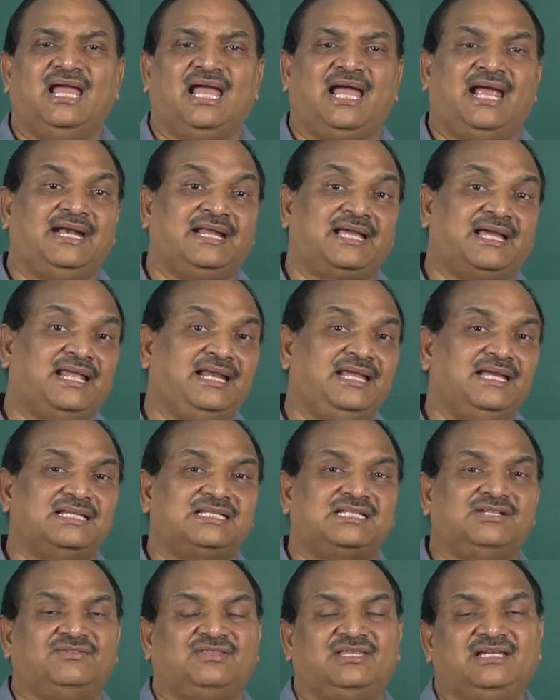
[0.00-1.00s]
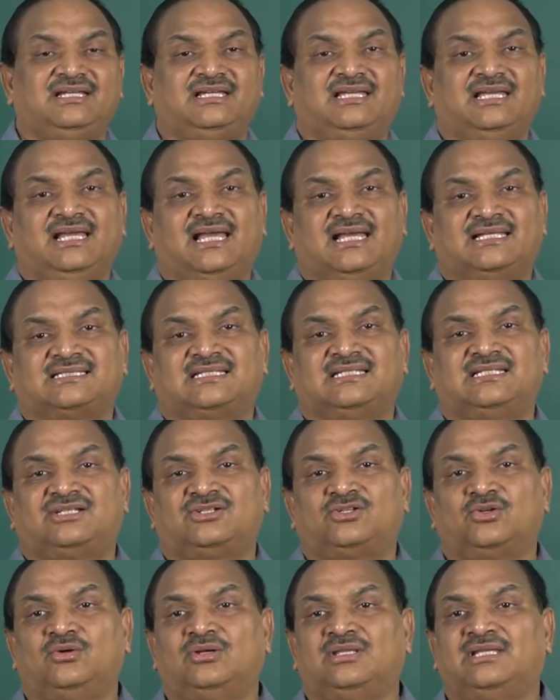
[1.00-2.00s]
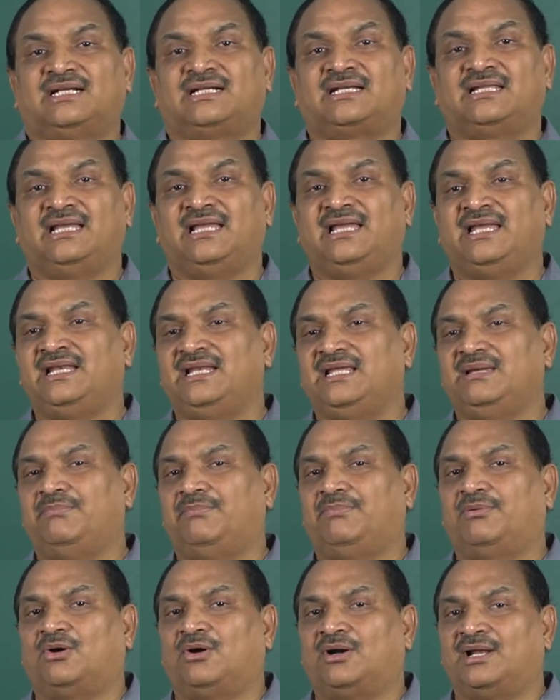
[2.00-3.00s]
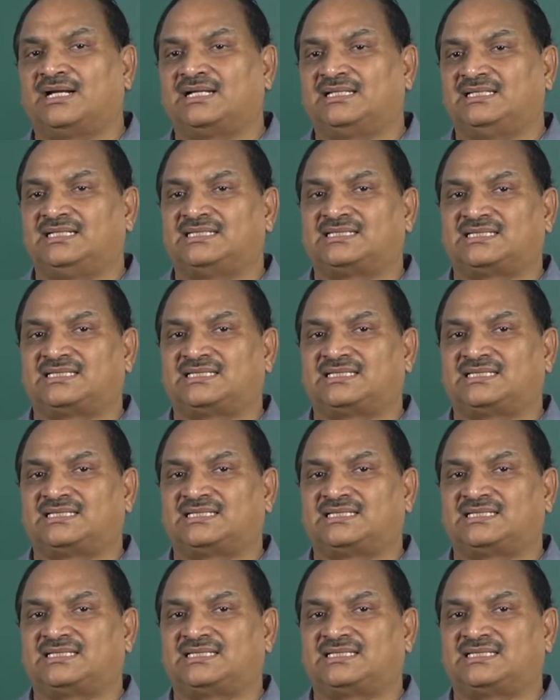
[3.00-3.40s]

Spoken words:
and creative thinking, as I told, that any product